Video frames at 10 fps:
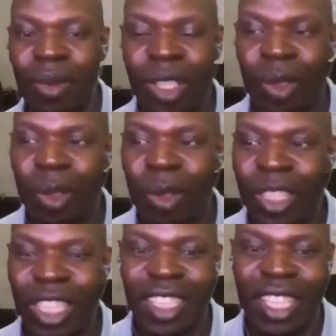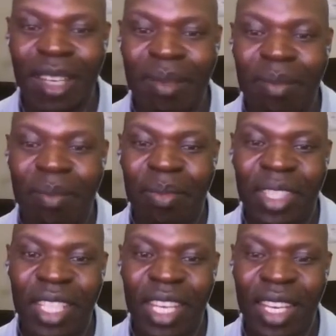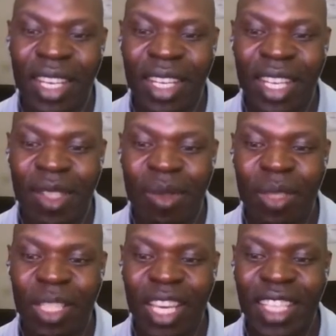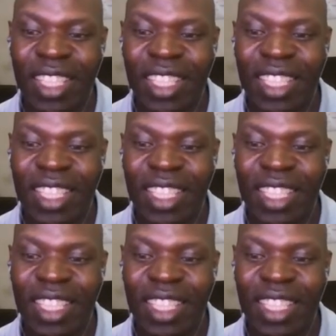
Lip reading: When you looked at them last weekend,